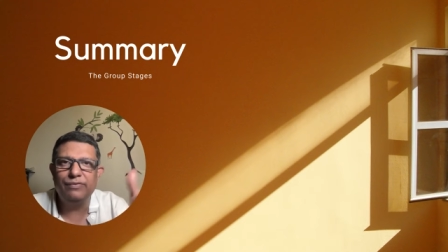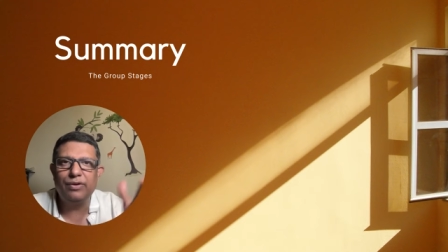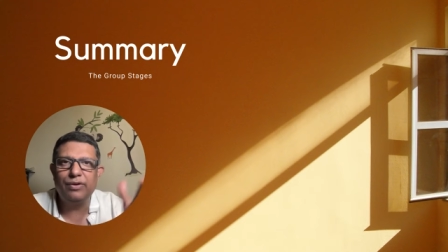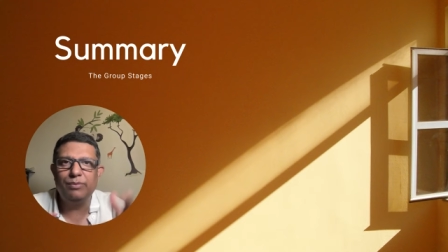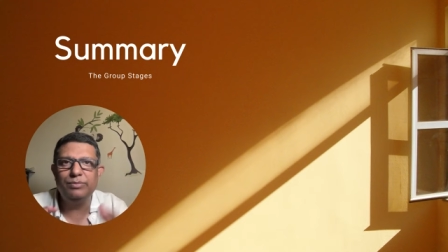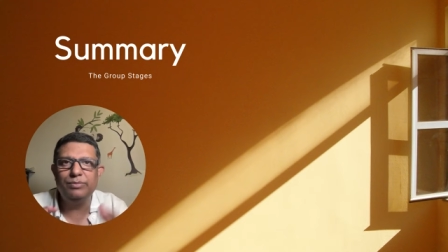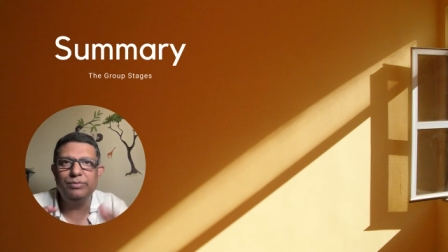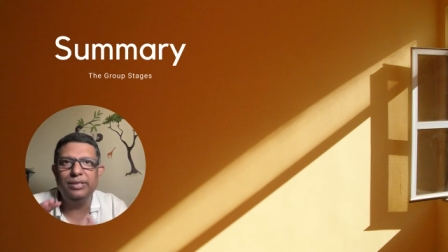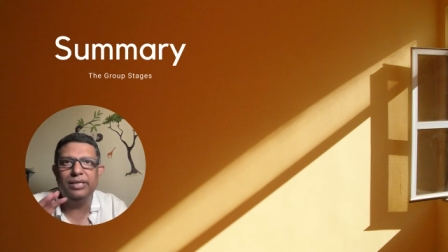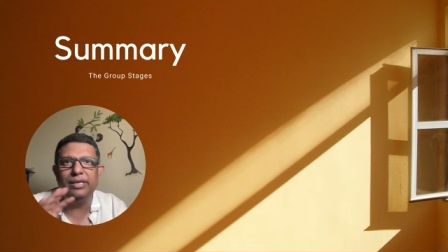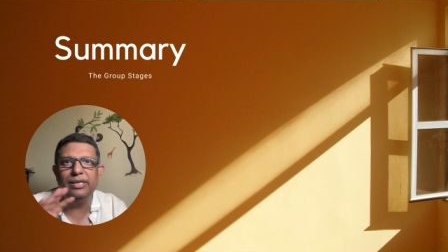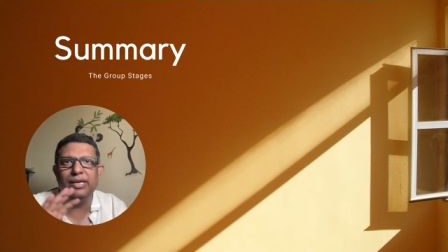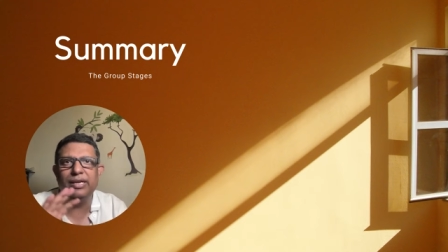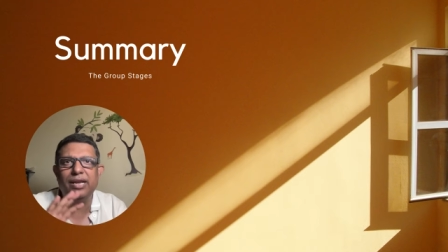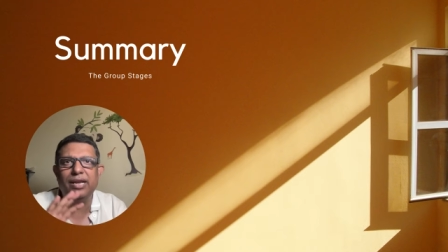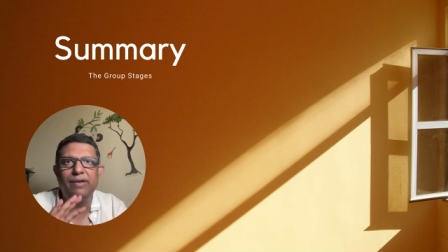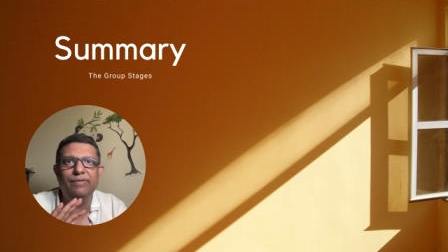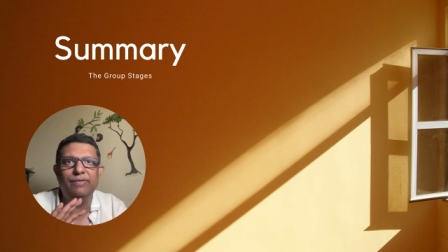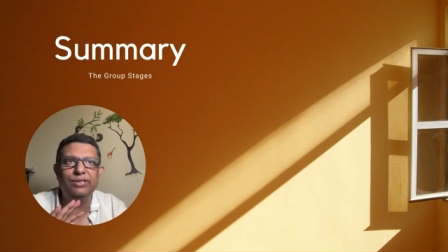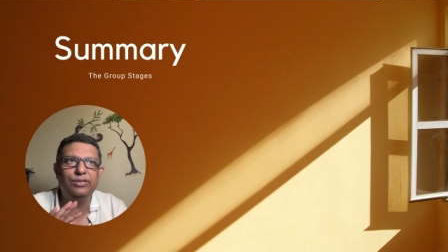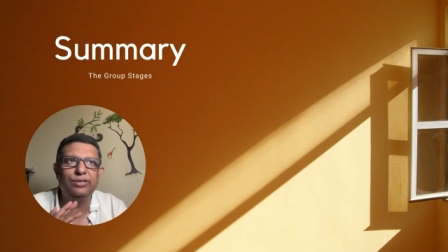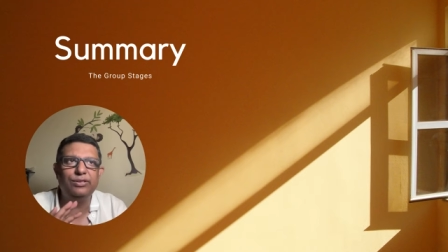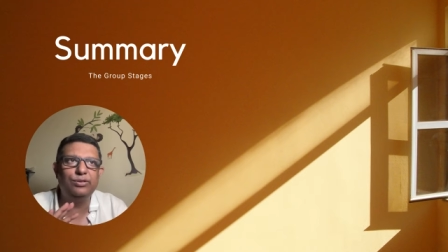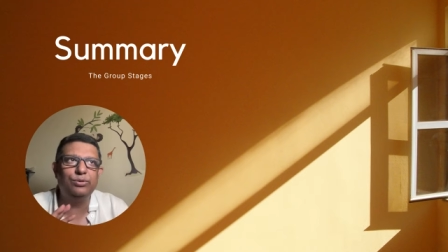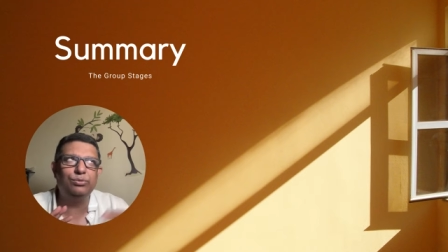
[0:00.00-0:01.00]
from the
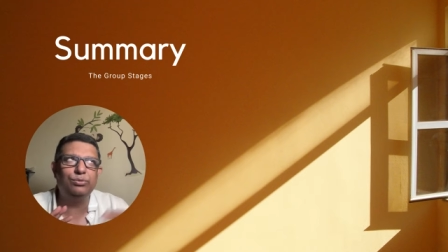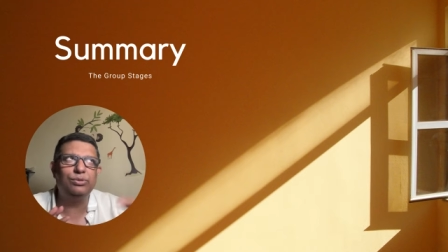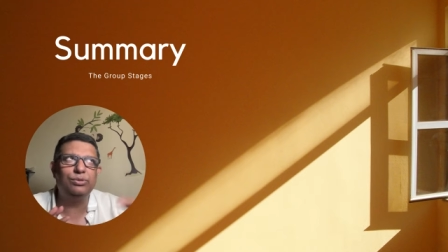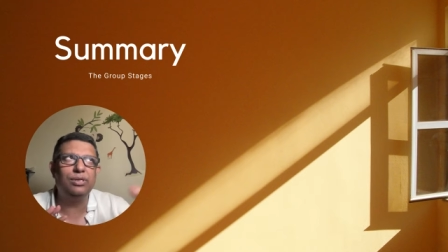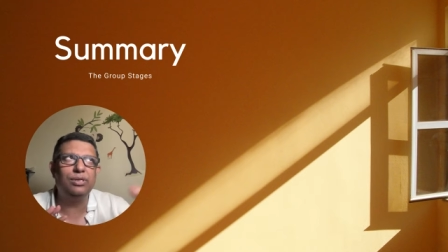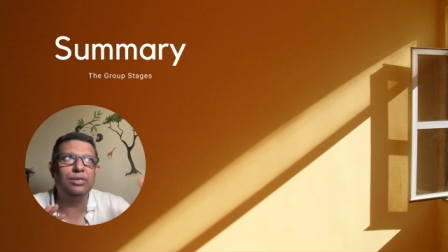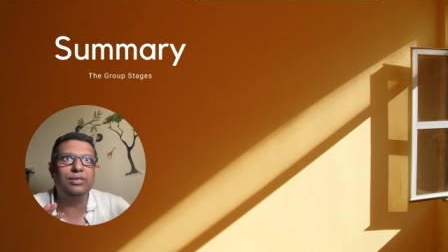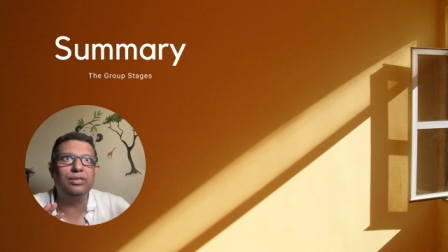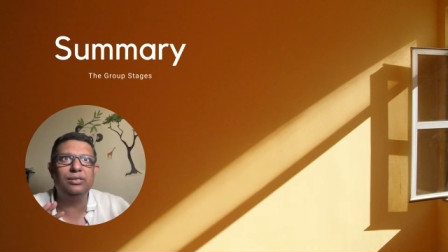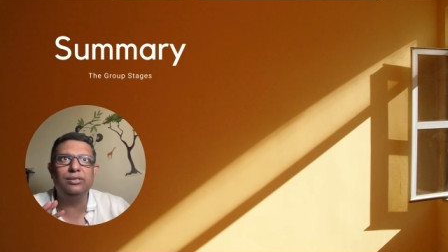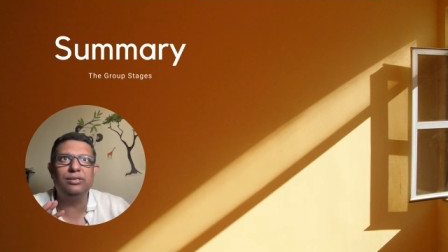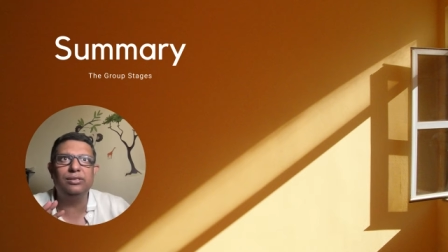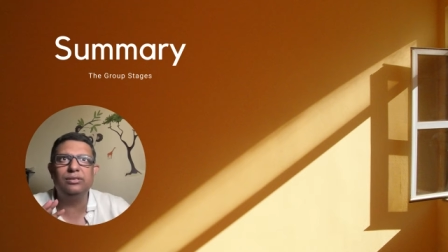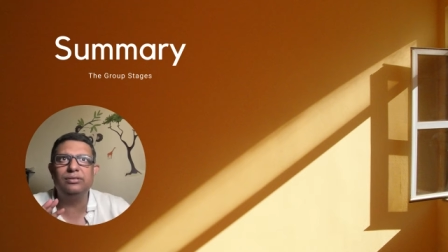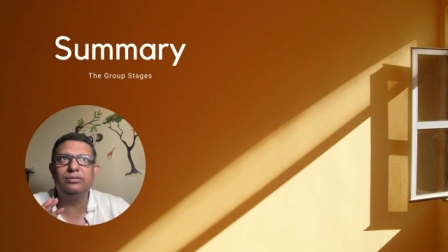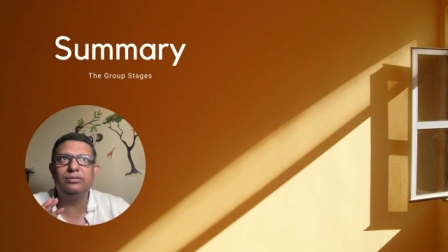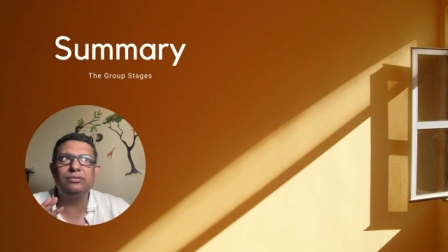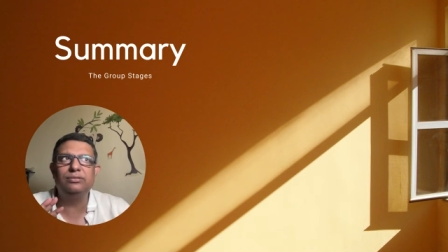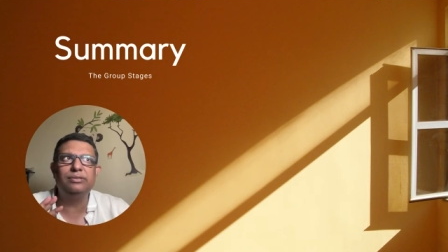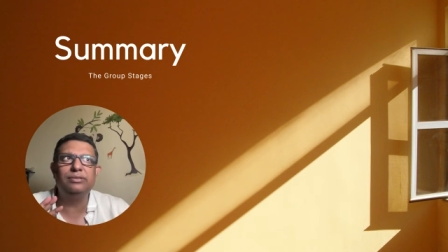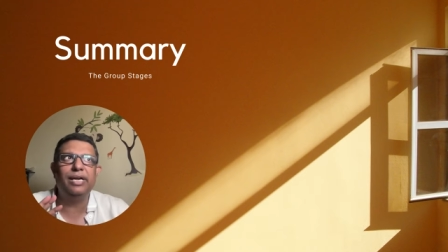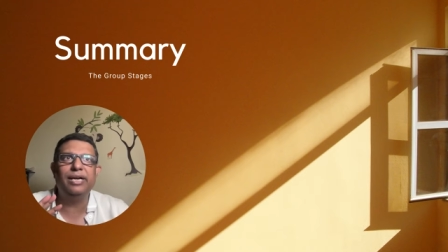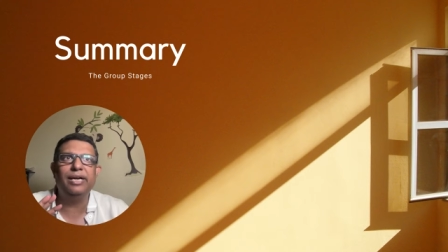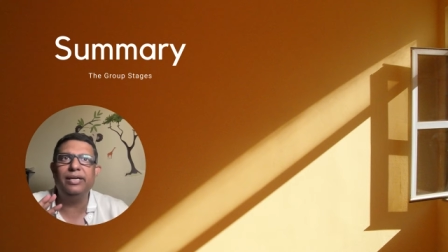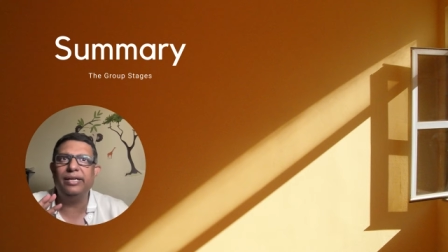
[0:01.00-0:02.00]
11th to
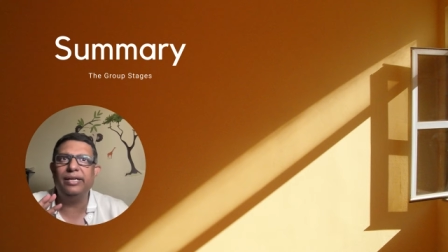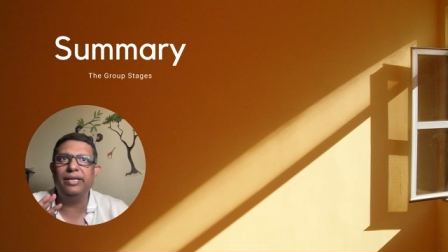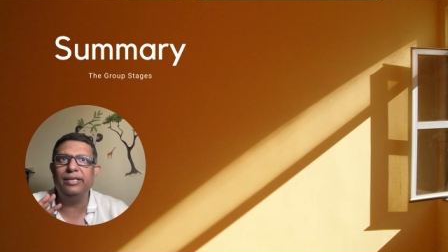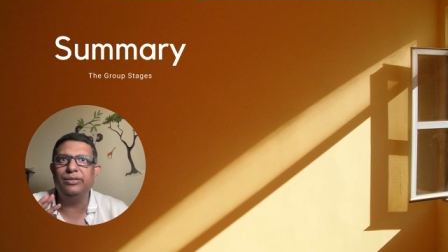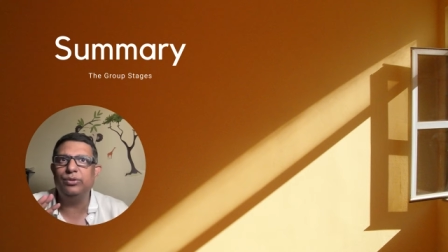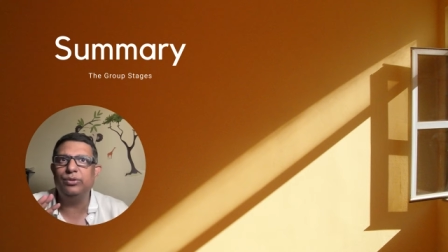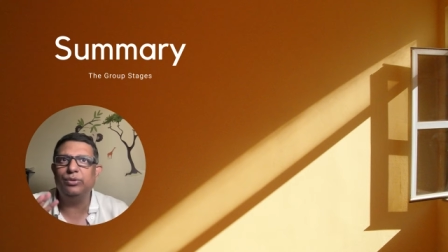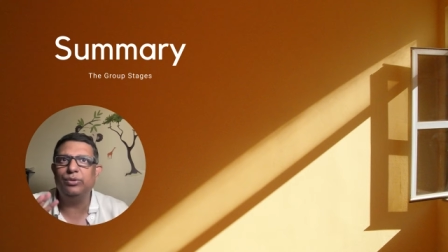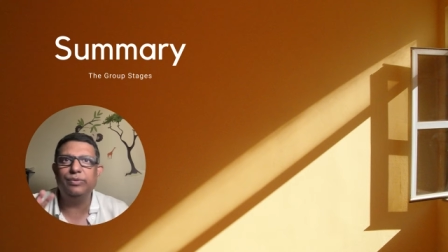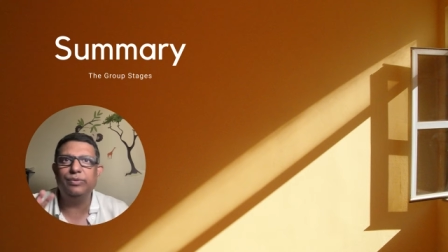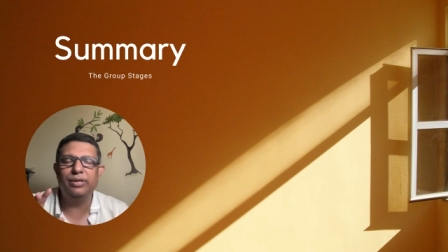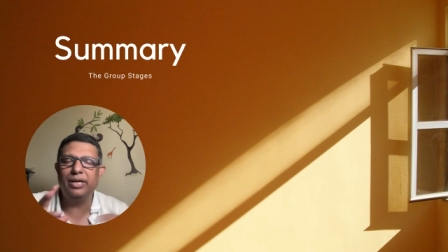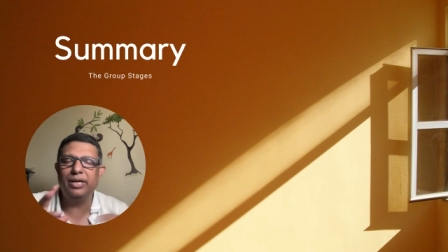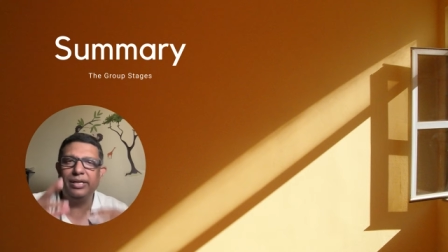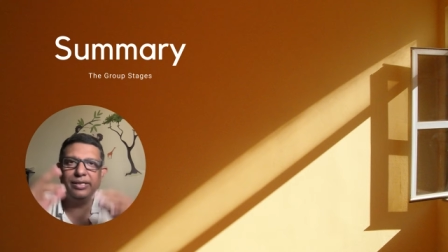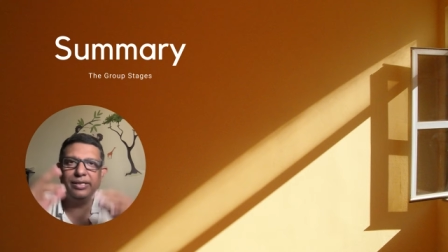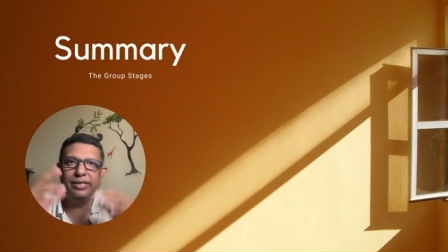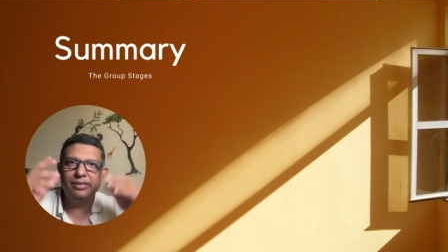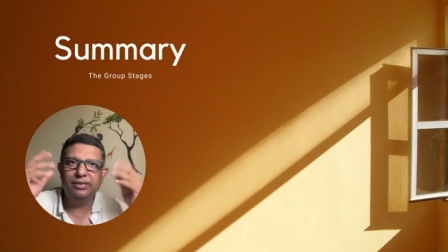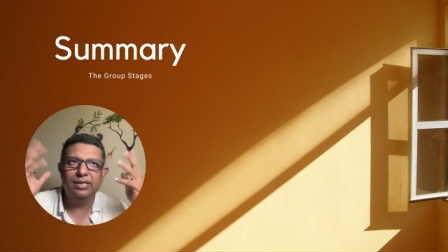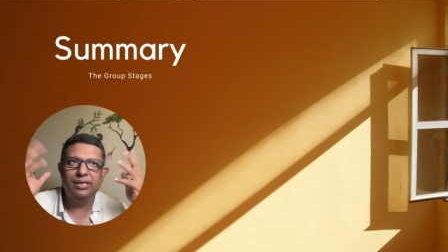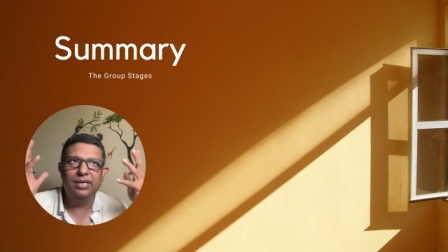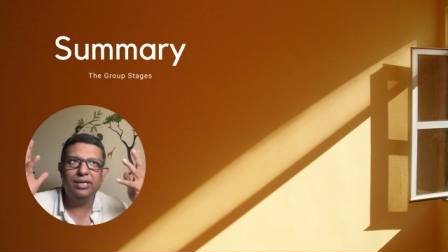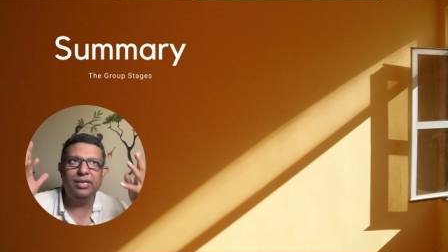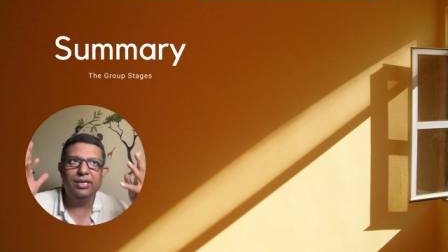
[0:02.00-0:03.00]
the 19th over
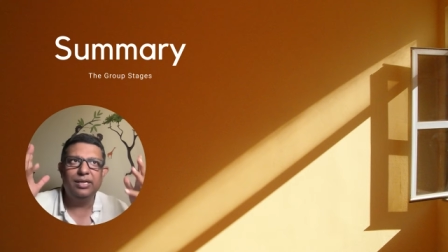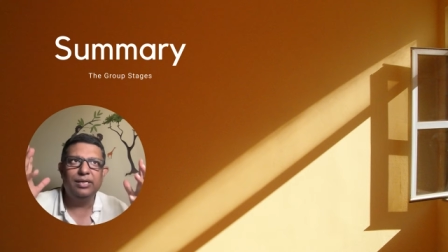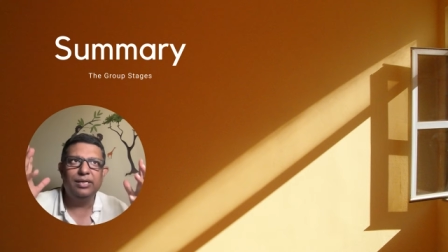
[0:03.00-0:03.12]
like